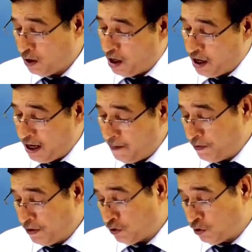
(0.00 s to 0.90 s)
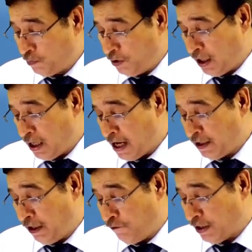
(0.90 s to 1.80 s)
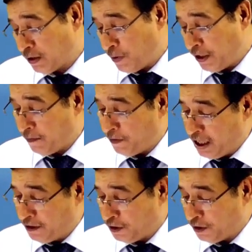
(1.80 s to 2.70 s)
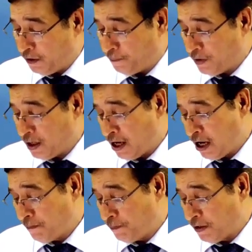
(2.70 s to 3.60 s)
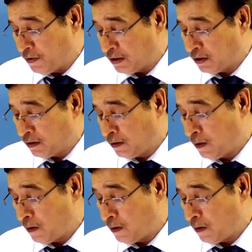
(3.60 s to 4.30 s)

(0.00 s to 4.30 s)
happens to be an investment entity, happens